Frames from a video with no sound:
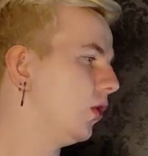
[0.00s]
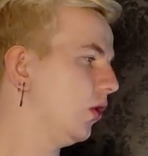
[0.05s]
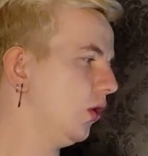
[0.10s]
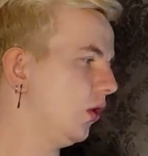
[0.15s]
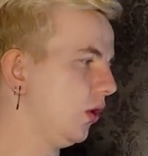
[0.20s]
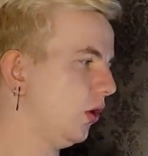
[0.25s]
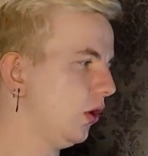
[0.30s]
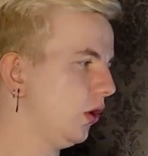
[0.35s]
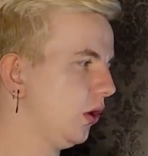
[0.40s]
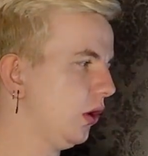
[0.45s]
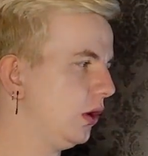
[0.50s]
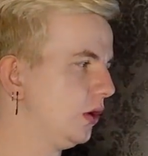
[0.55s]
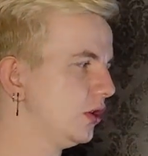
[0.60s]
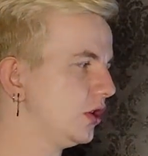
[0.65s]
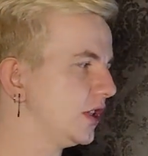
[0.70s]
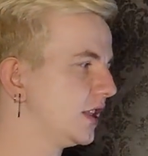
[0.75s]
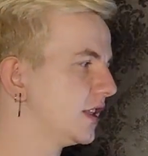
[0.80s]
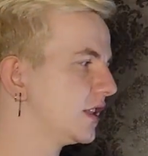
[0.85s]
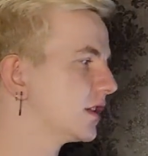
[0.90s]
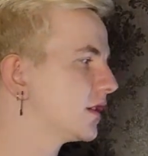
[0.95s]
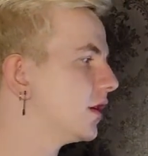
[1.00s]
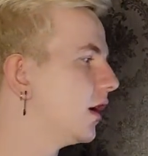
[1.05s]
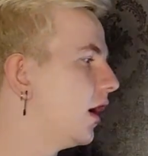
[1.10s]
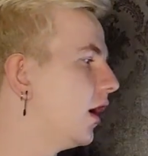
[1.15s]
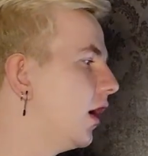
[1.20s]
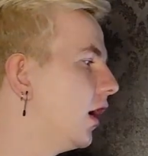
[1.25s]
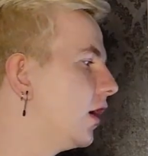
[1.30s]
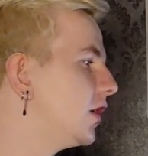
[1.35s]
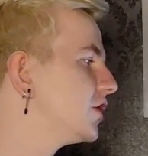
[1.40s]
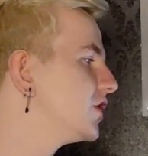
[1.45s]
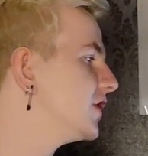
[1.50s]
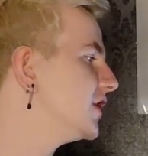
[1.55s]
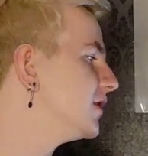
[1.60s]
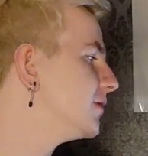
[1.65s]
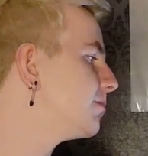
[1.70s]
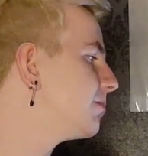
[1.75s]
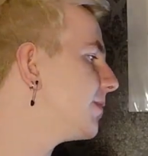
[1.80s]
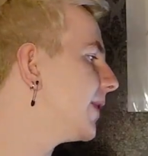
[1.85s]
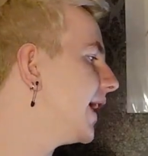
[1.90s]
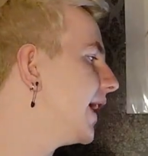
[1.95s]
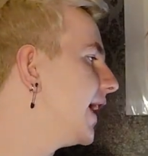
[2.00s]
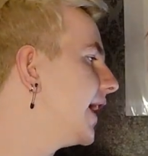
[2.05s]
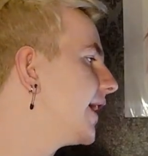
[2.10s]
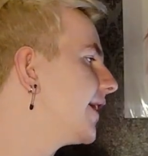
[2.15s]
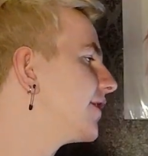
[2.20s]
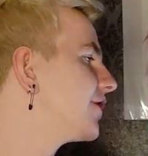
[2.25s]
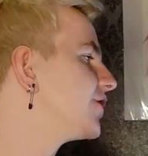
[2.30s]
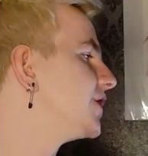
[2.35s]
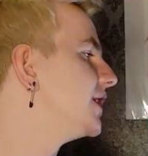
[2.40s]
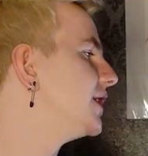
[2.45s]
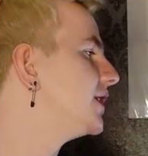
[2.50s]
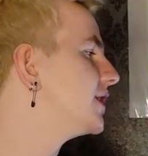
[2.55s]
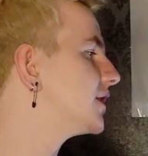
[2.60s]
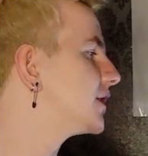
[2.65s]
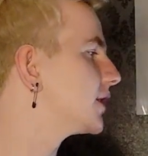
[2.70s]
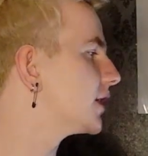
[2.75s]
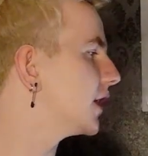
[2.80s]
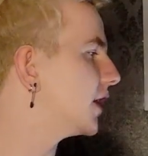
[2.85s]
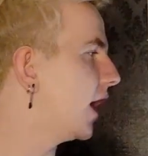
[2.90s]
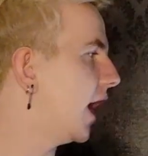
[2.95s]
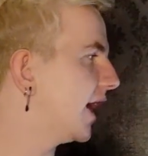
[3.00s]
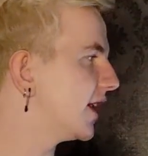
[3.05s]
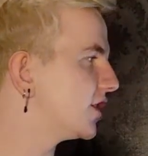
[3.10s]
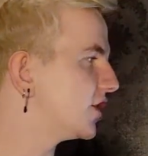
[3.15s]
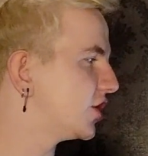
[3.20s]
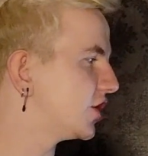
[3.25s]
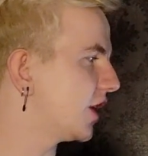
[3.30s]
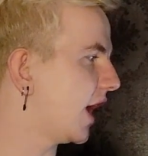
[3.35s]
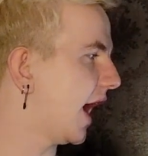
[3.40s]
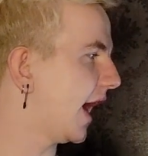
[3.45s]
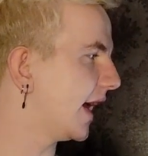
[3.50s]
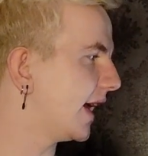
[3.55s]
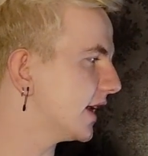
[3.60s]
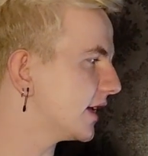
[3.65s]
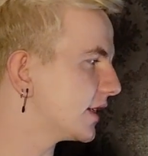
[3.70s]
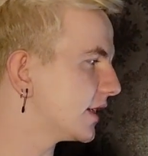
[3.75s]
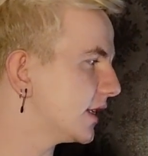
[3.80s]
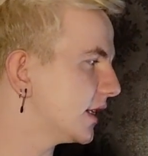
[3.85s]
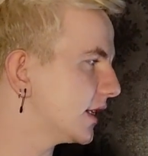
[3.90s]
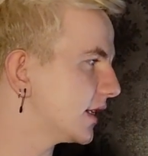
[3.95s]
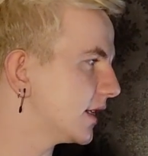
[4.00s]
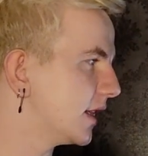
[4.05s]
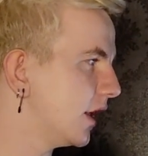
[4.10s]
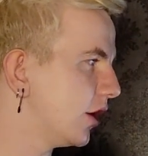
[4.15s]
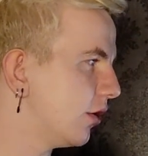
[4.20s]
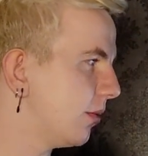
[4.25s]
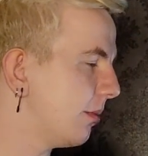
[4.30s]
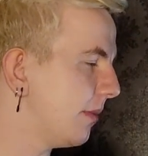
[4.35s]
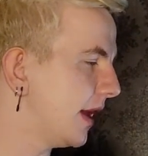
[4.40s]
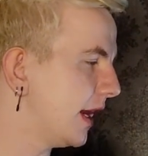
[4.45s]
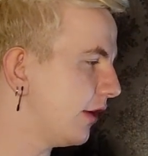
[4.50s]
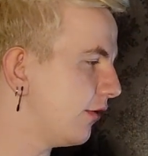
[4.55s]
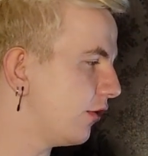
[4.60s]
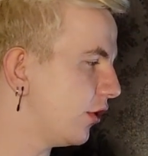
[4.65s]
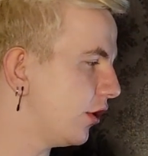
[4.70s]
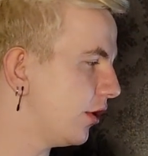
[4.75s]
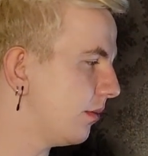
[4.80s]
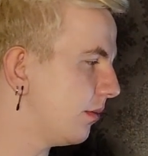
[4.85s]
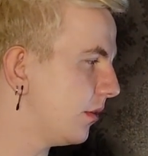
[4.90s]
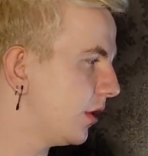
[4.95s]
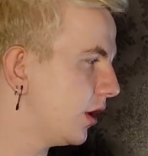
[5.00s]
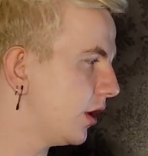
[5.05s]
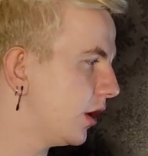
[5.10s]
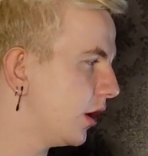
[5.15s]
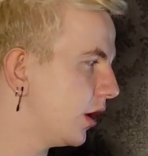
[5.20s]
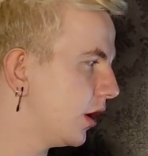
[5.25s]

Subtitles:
Oh, she's tall. She's big. She's a giant in this little mini room.